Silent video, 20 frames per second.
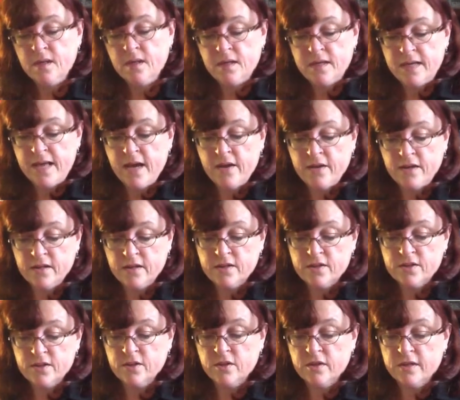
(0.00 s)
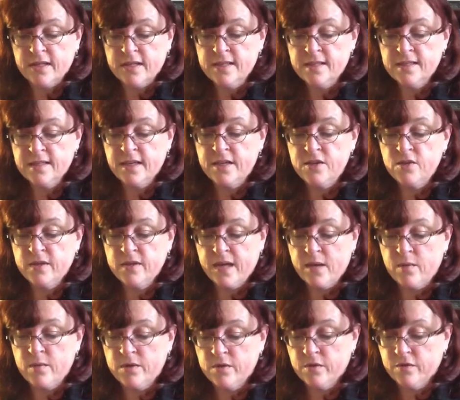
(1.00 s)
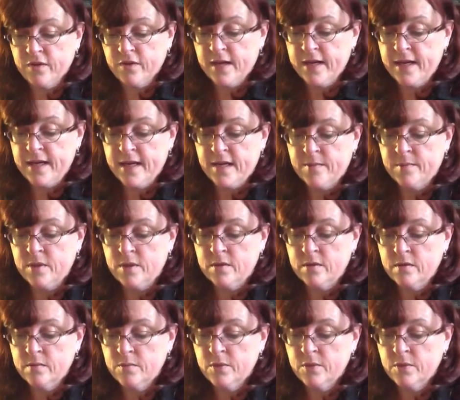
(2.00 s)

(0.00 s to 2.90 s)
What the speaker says: "Now, young sir, inside you get with your fine animal.